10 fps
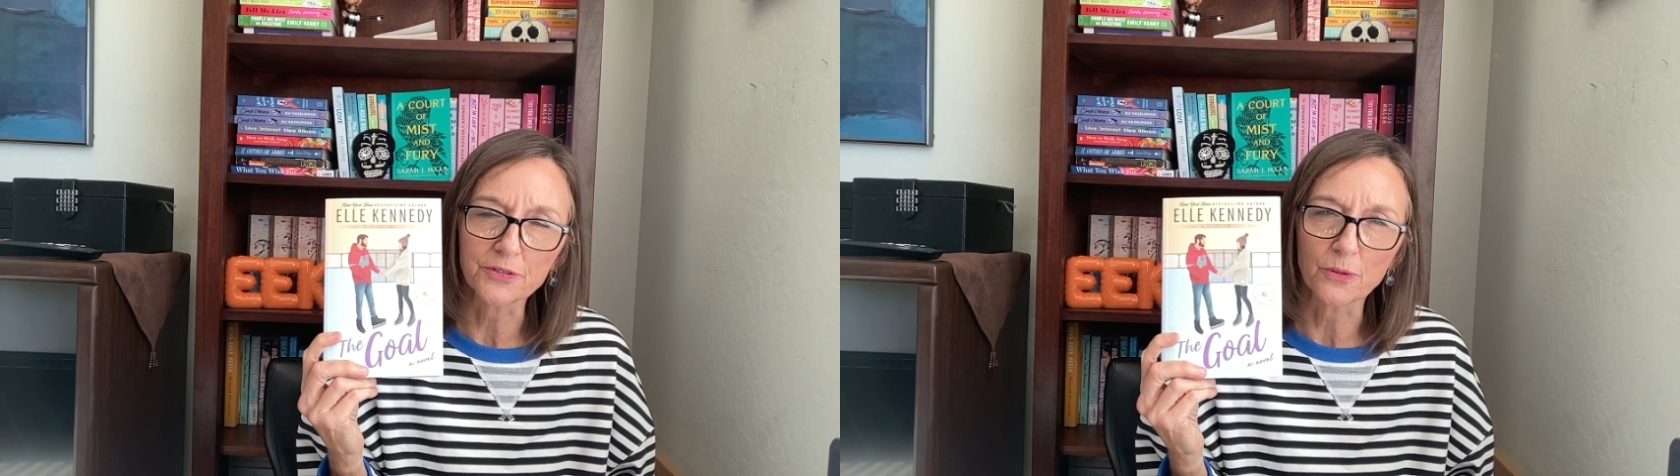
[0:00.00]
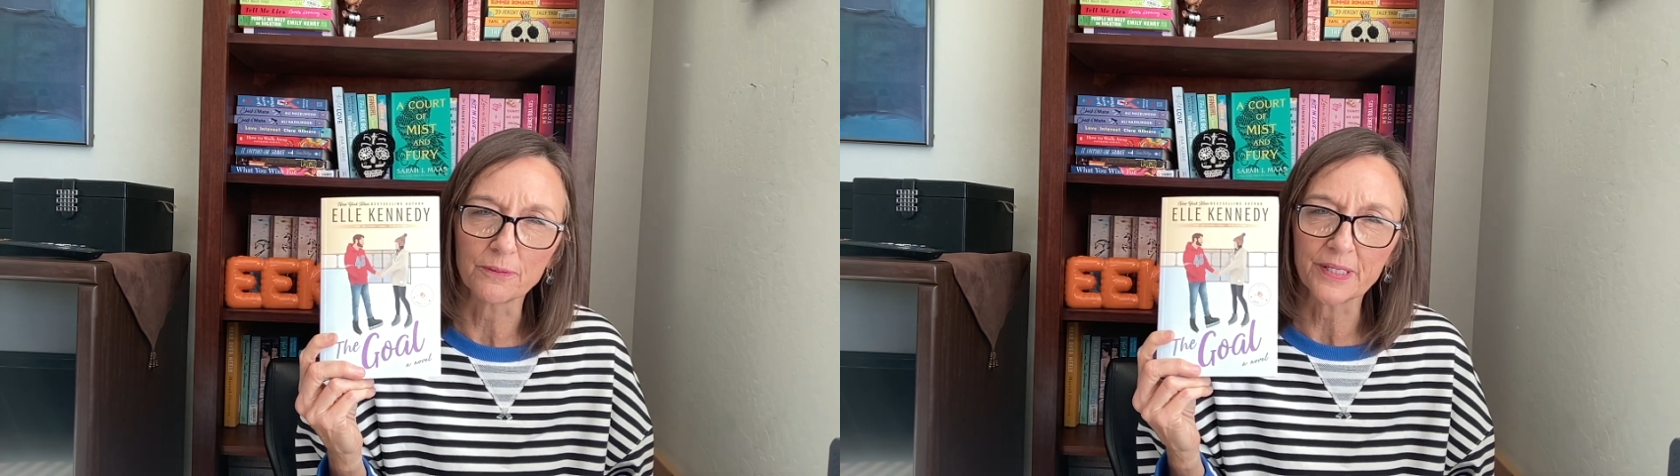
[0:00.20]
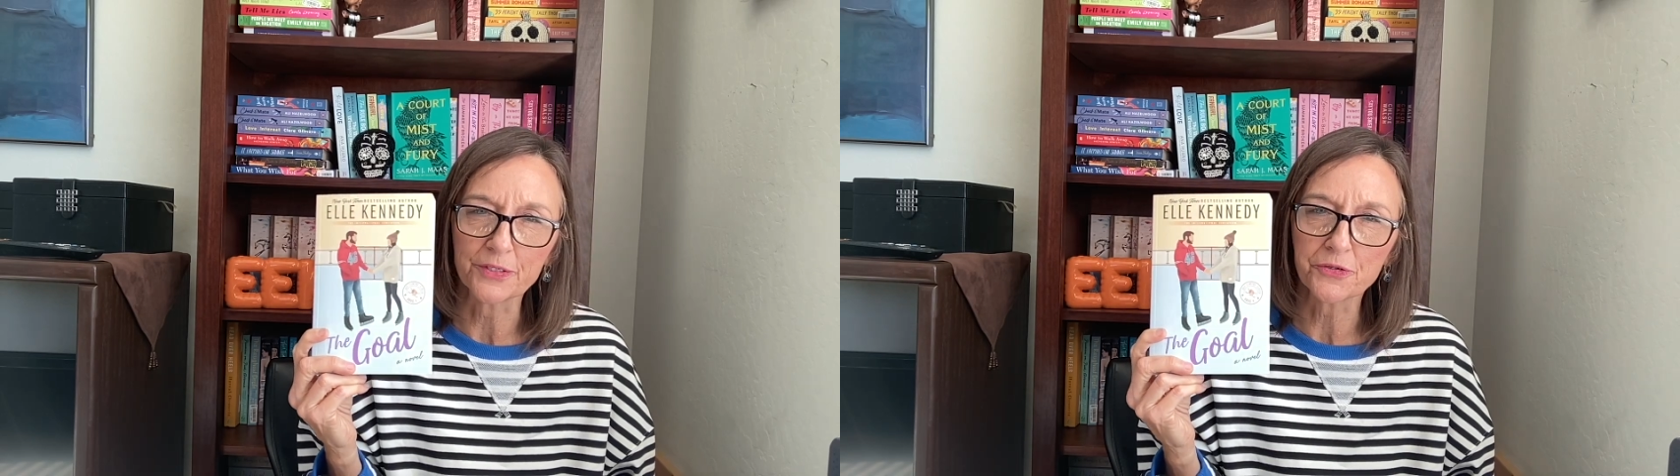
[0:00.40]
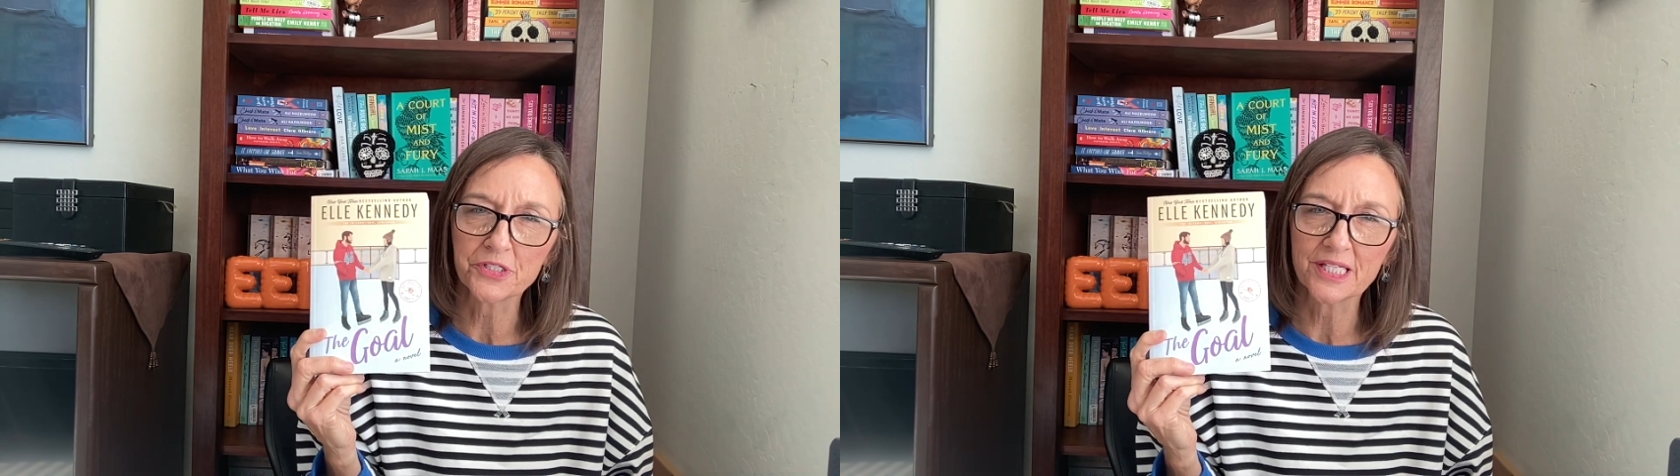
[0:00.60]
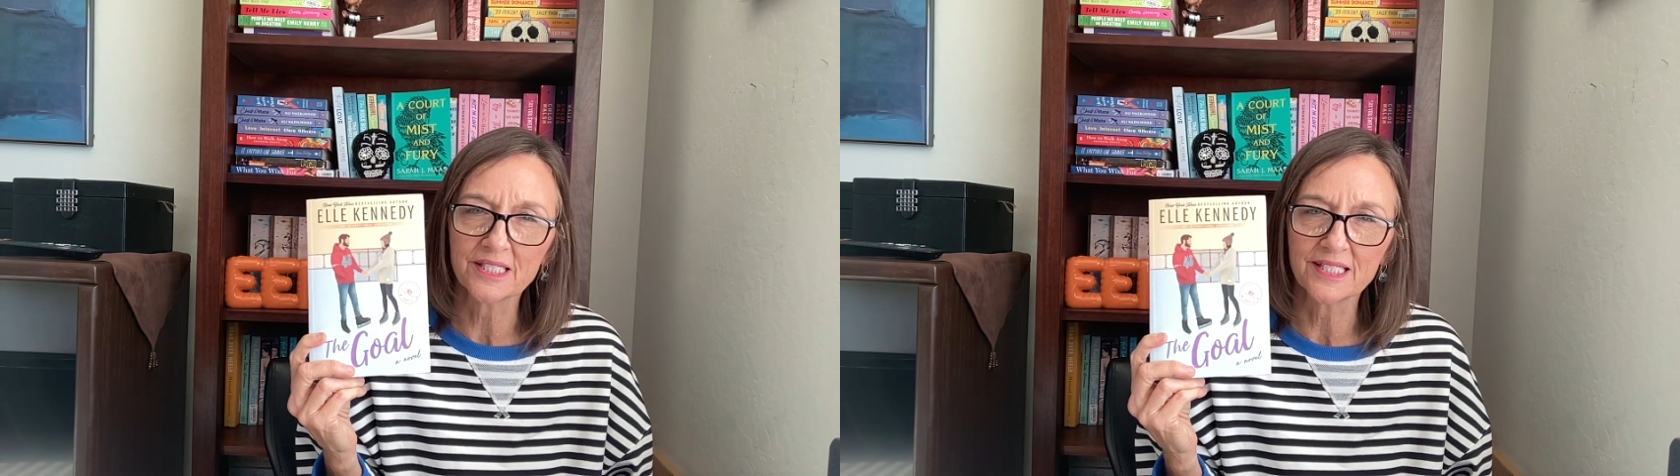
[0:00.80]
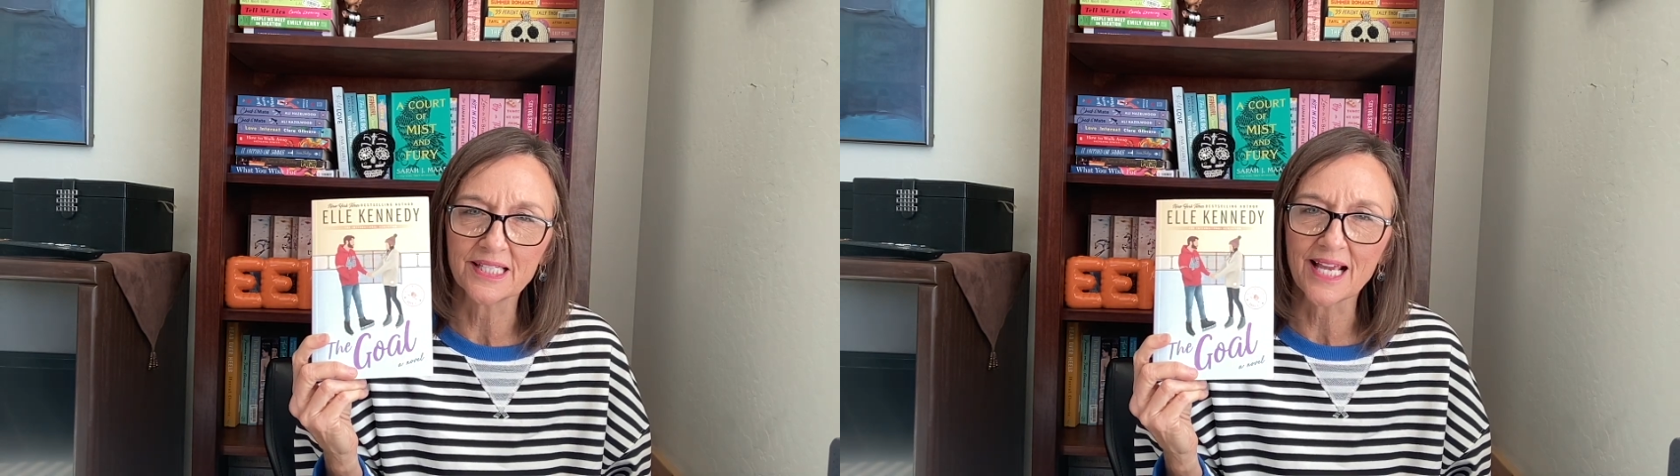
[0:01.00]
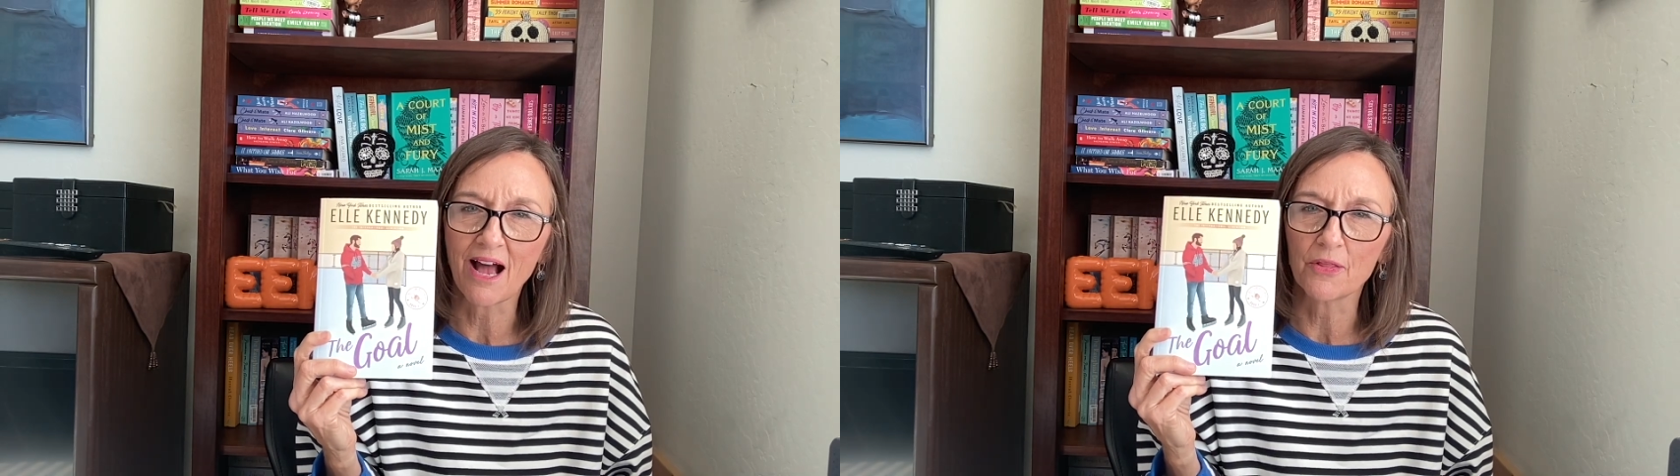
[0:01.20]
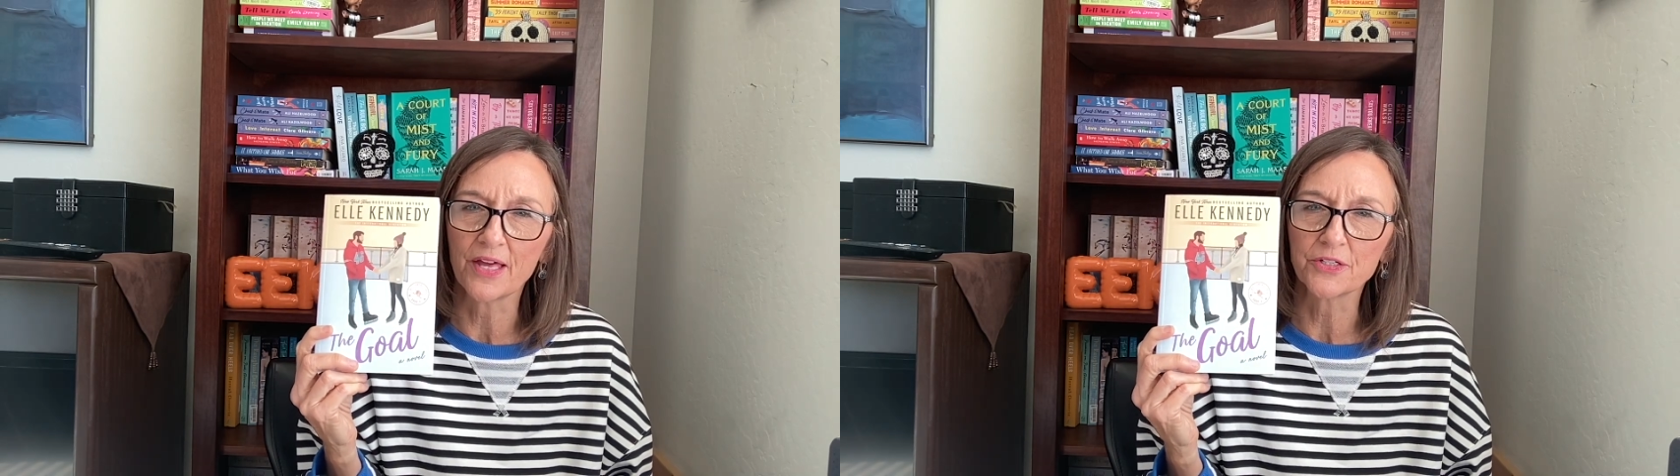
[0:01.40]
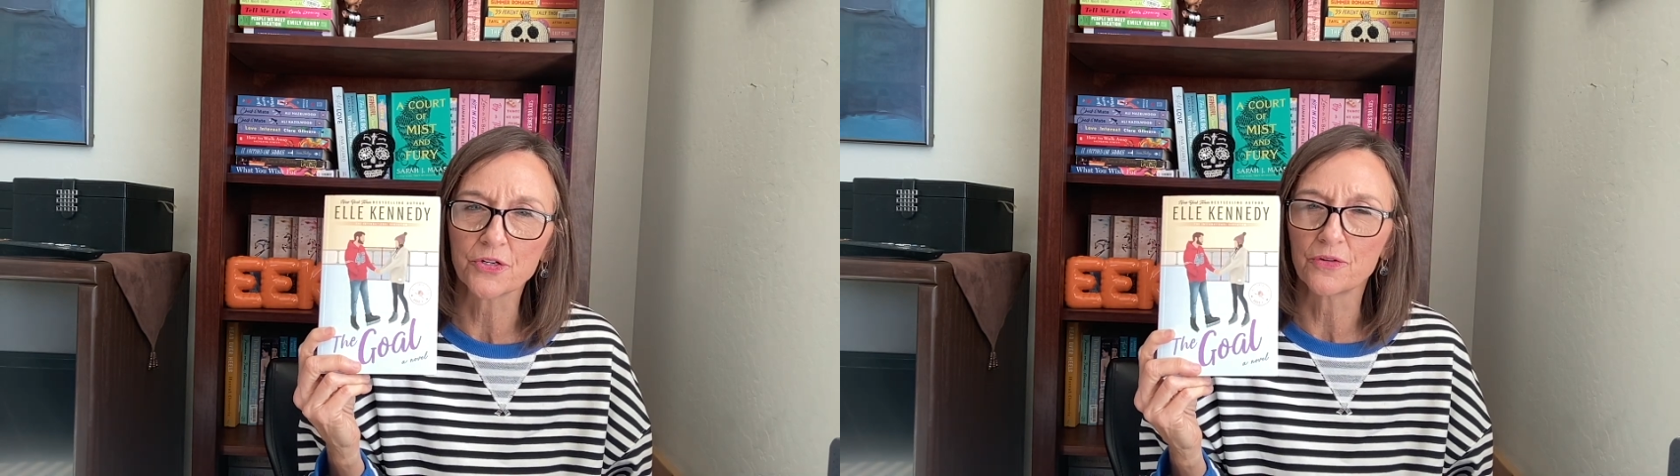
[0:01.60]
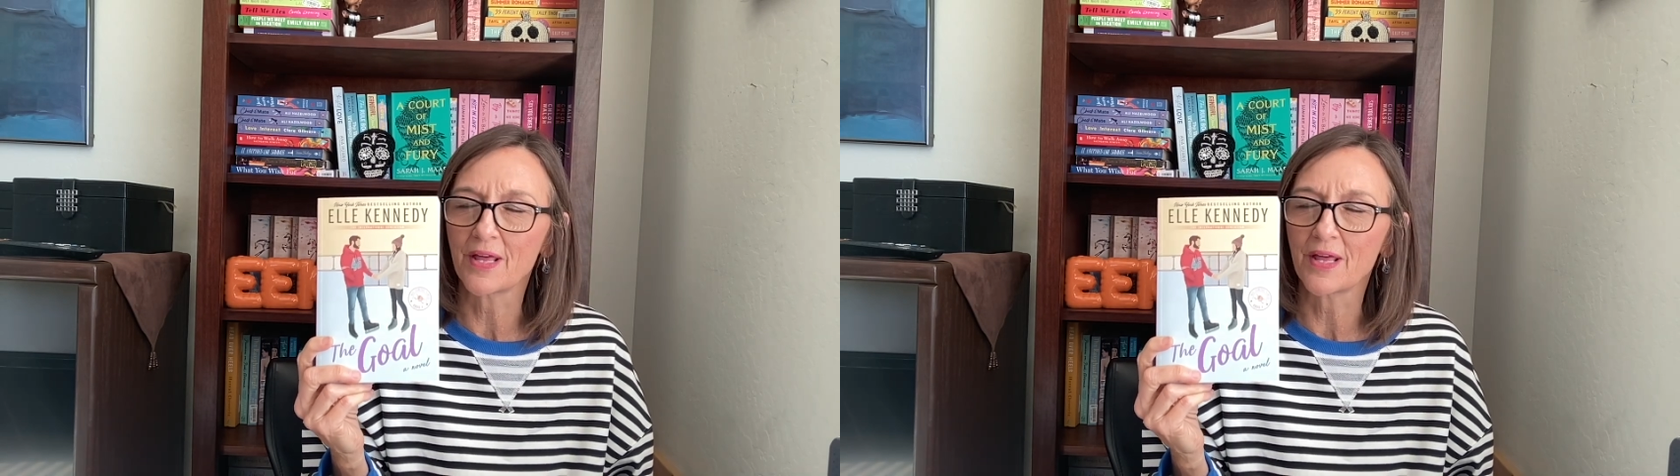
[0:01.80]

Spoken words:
so it'll be interesting to see how they turn